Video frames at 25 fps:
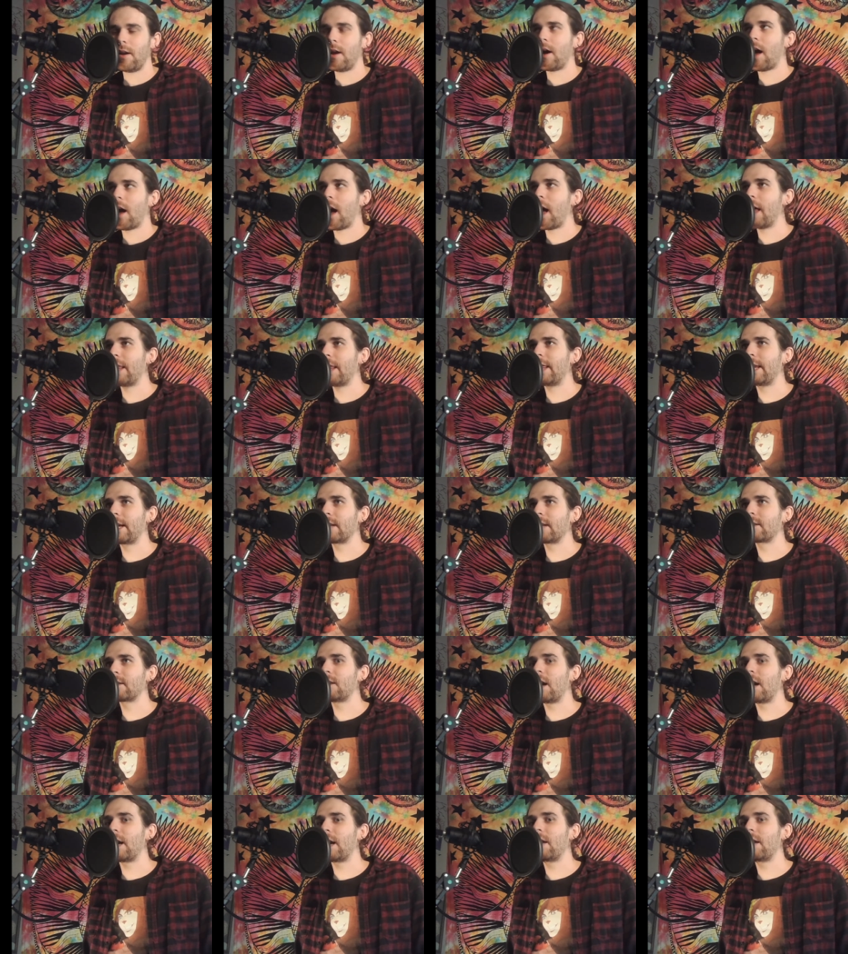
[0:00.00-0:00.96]
I think it's
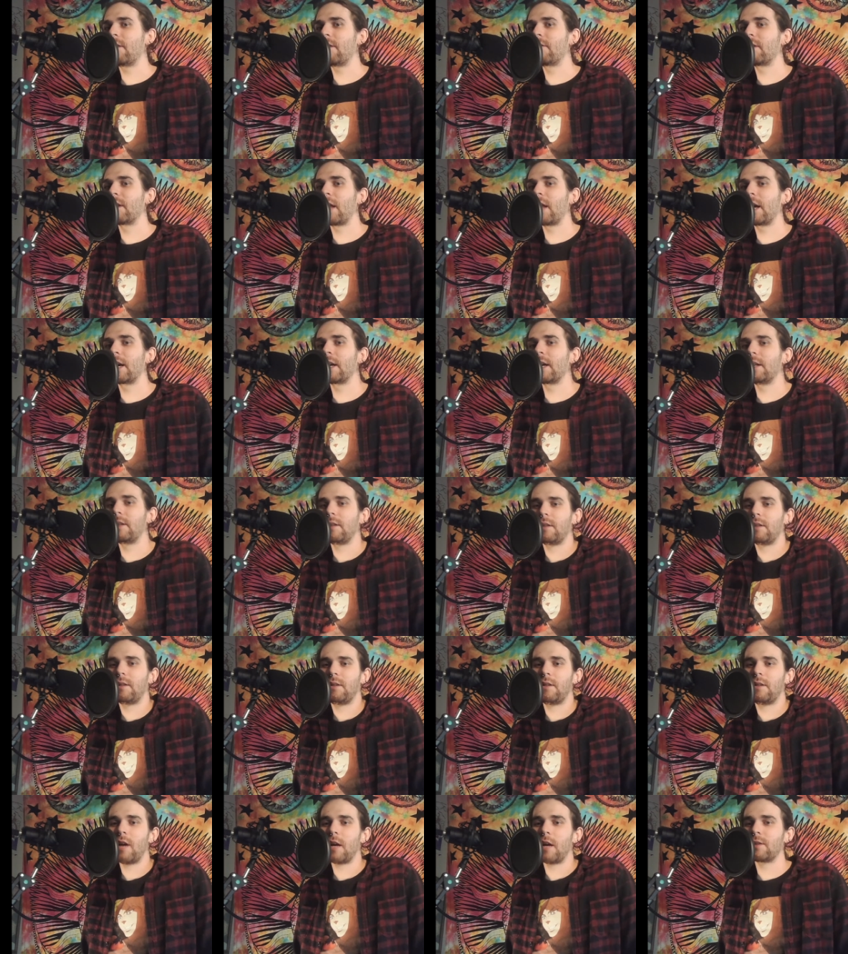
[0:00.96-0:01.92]
not even like a
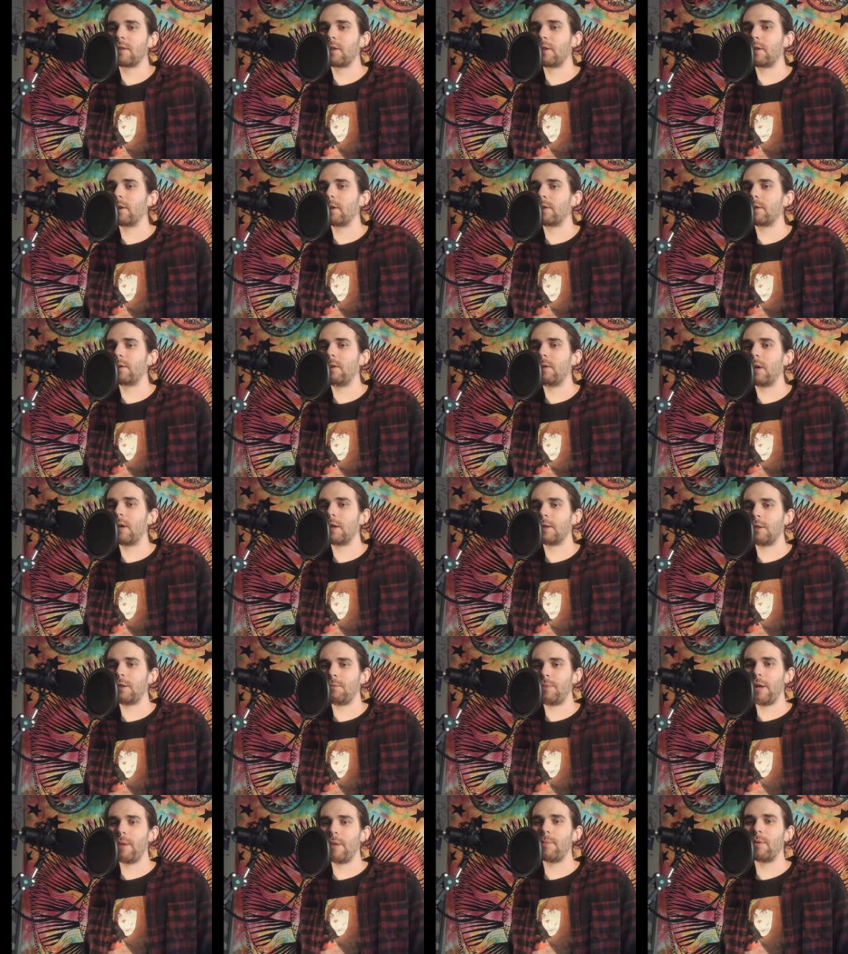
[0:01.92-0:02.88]
dozen or 2 dozen
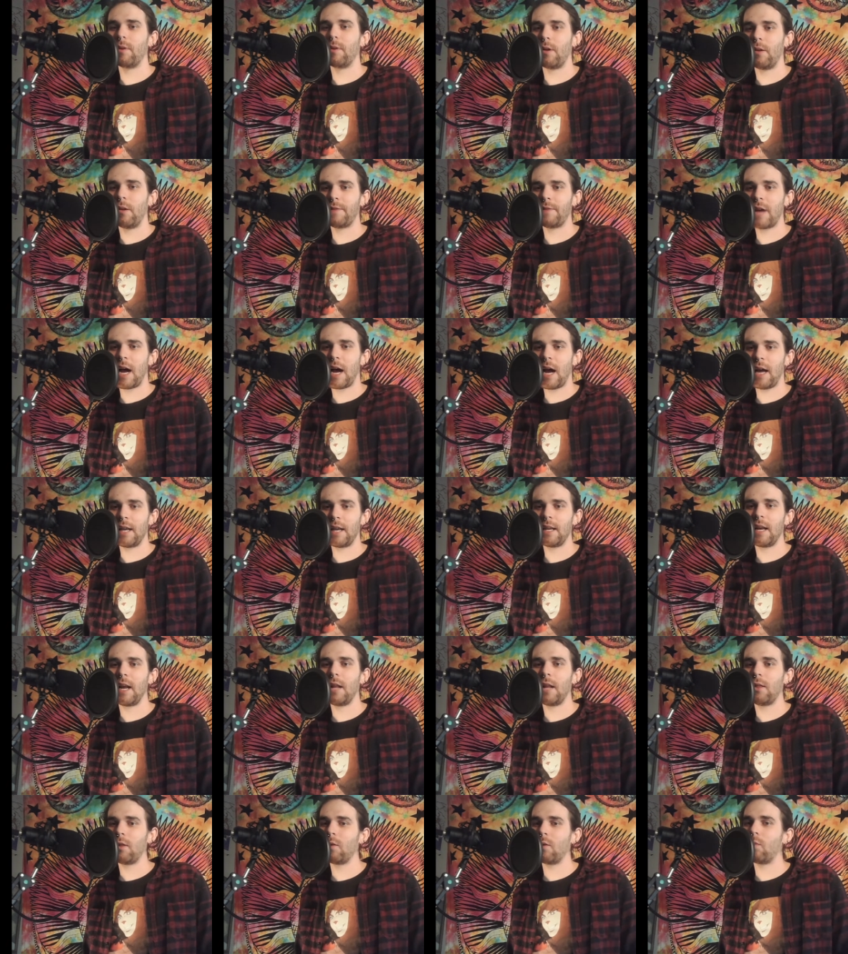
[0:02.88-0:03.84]
people have died
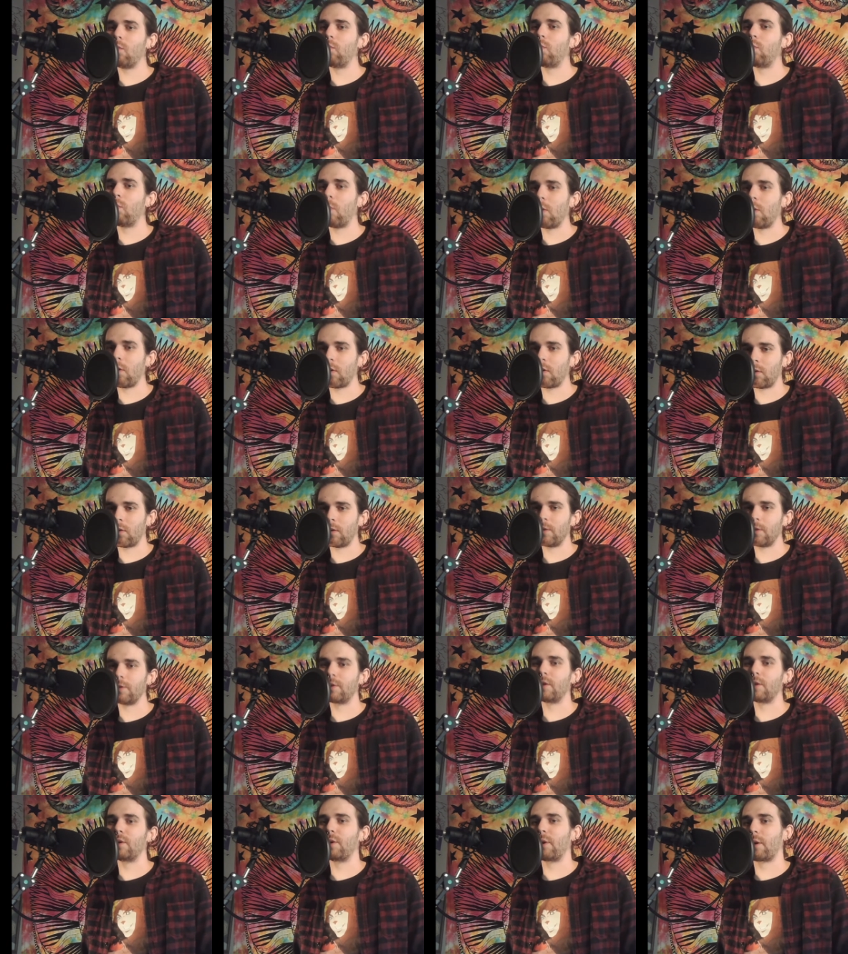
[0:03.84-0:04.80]
in the world
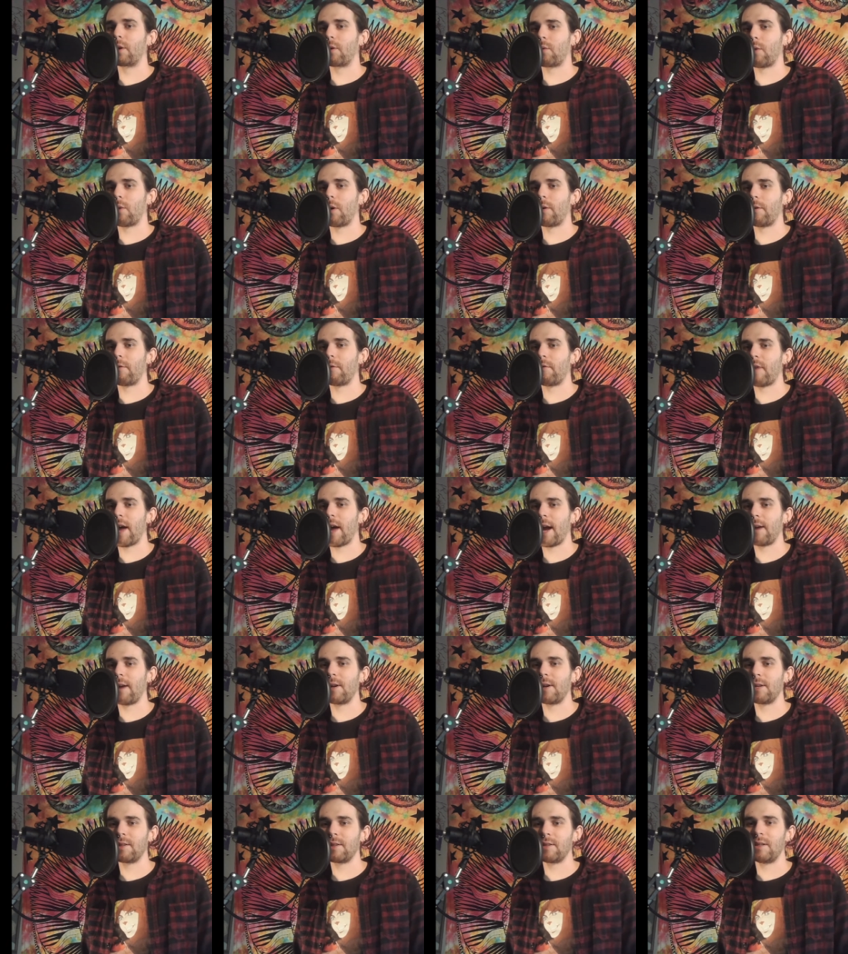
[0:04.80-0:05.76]
to the
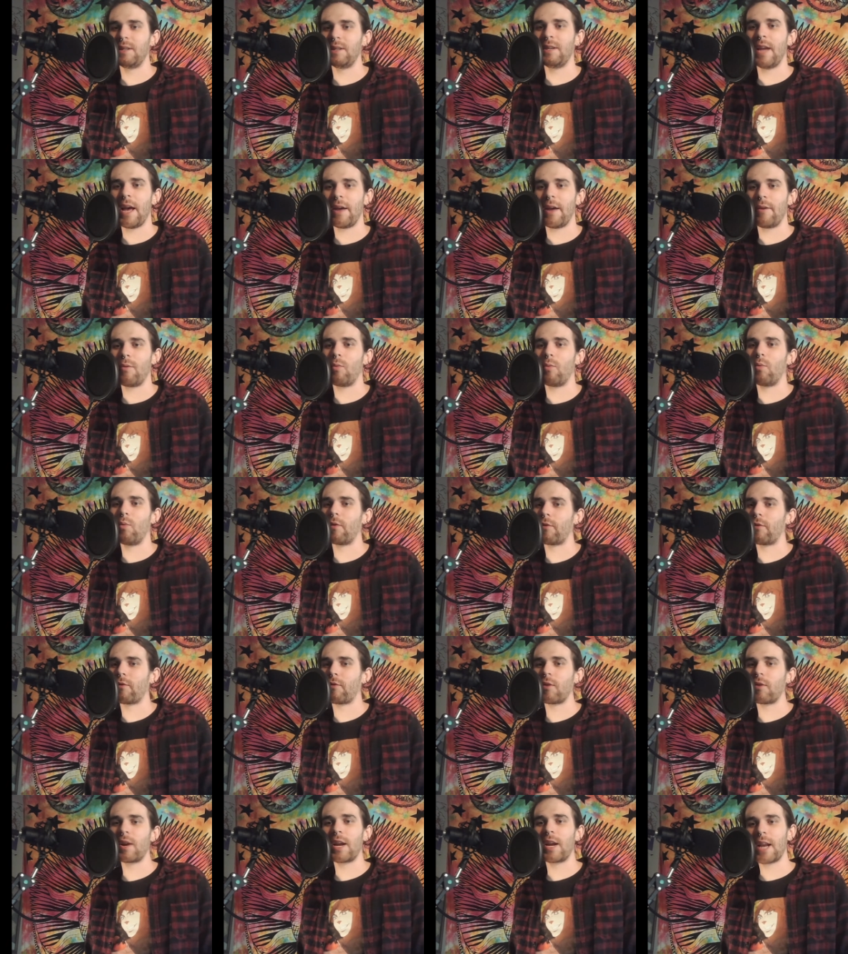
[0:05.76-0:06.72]
coronavirus, and yet we're
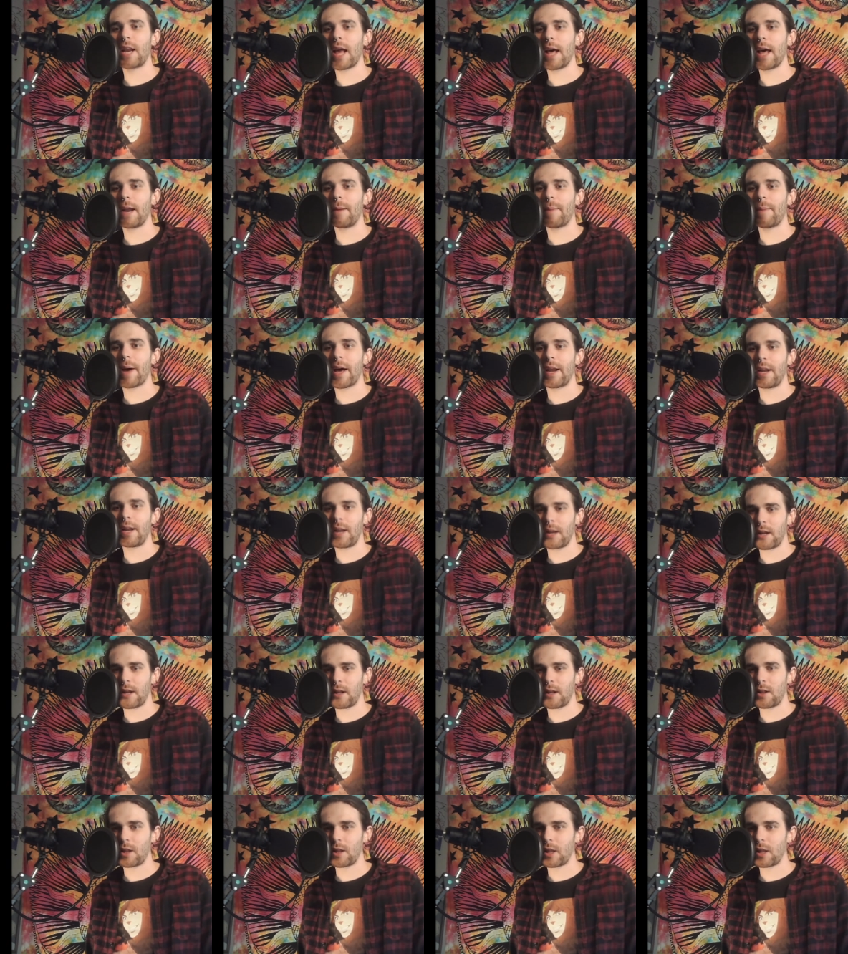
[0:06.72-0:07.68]
freaking out about it and
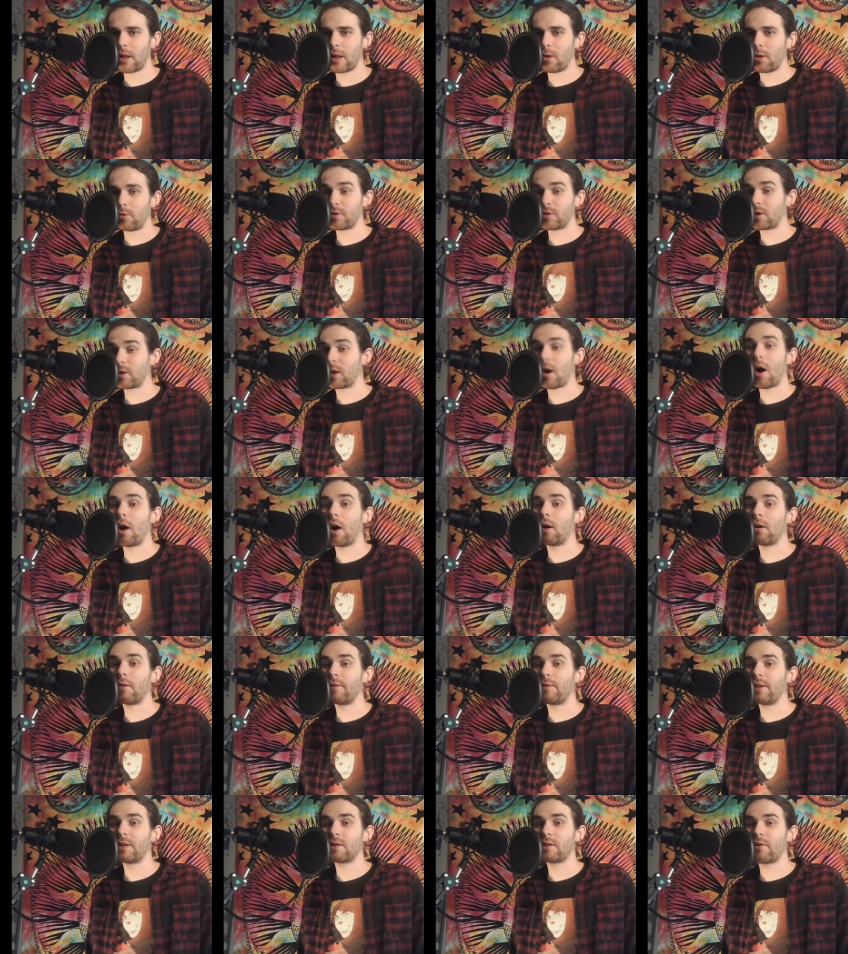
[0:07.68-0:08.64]
closing all
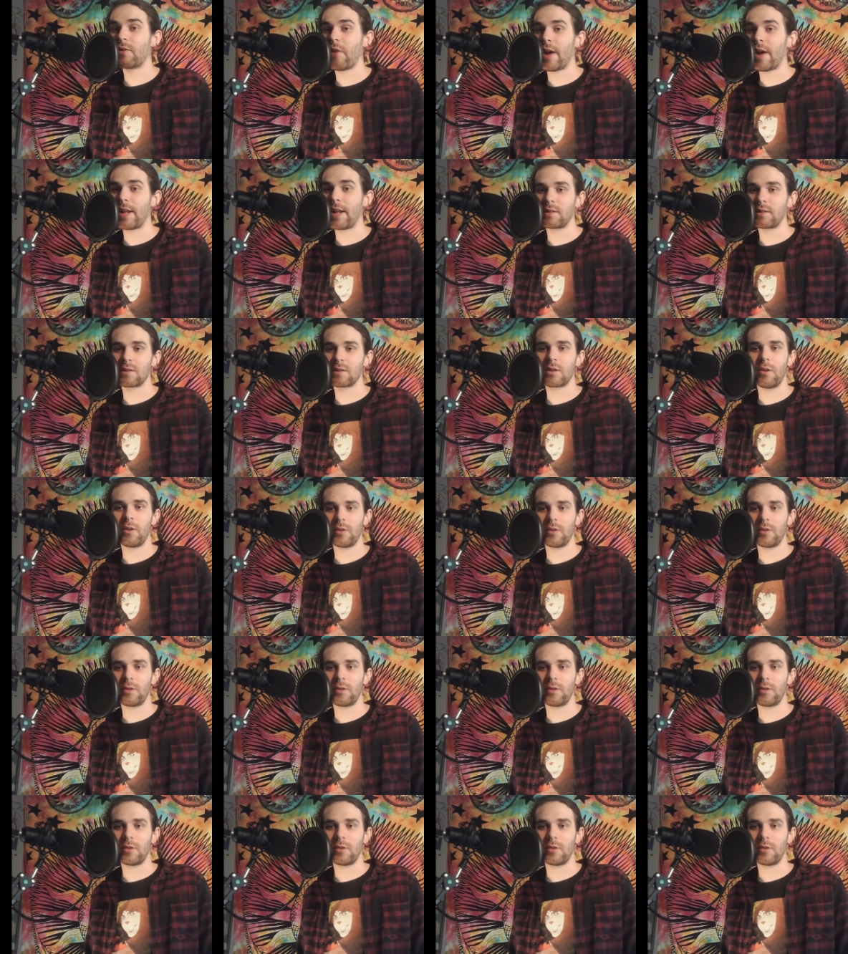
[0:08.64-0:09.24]
of these events,